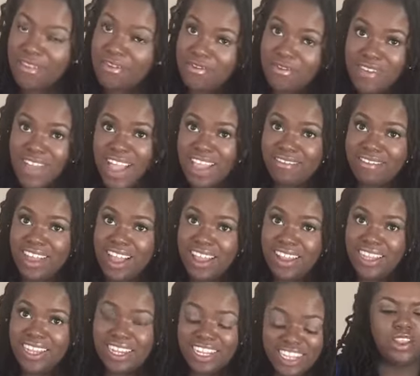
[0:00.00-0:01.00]
five dollars
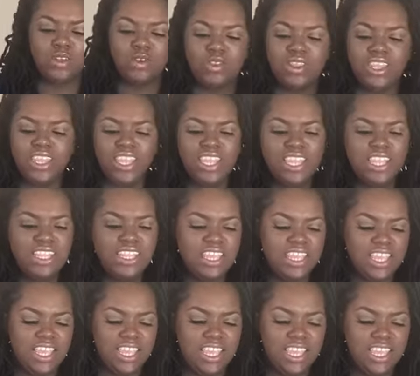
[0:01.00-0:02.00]
so this
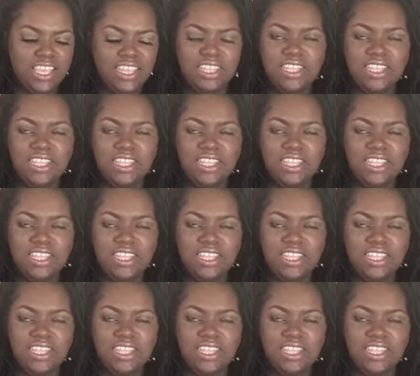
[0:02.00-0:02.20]
is